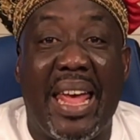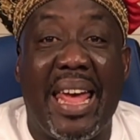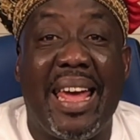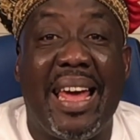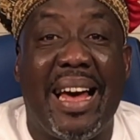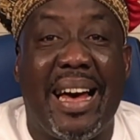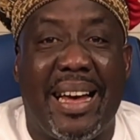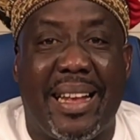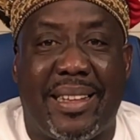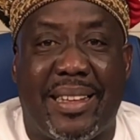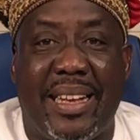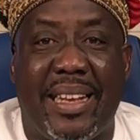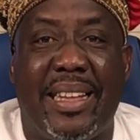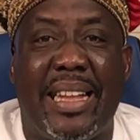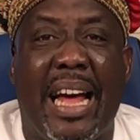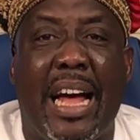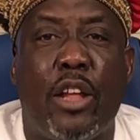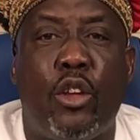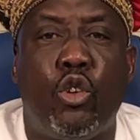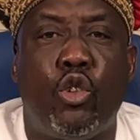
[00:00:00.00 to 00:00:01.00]
And then
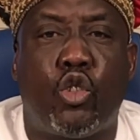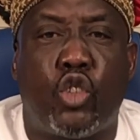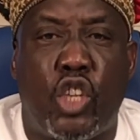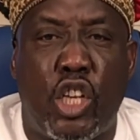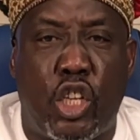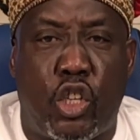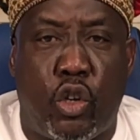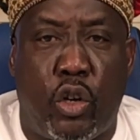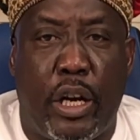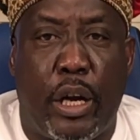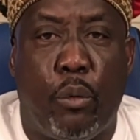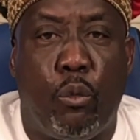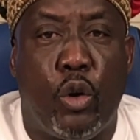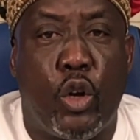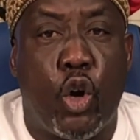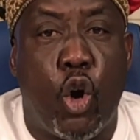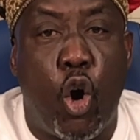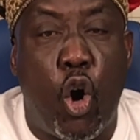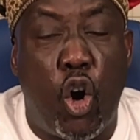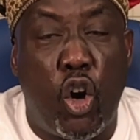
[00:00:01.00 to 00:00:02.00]
after that, you
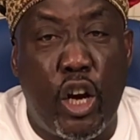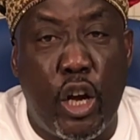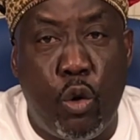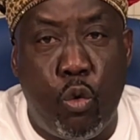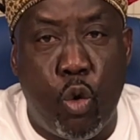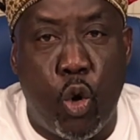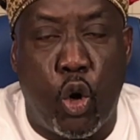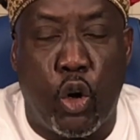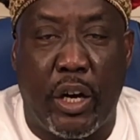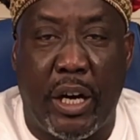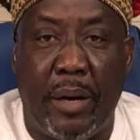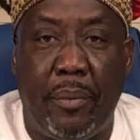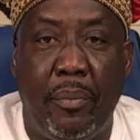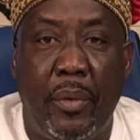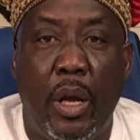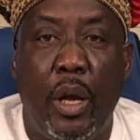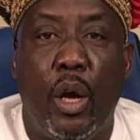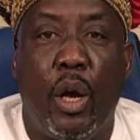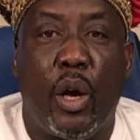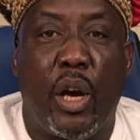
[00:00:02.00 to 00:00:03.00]
season it with holy
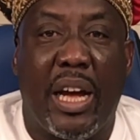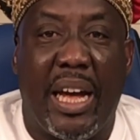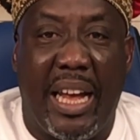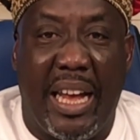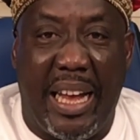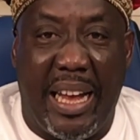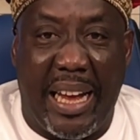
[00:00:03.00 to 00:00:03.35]
water,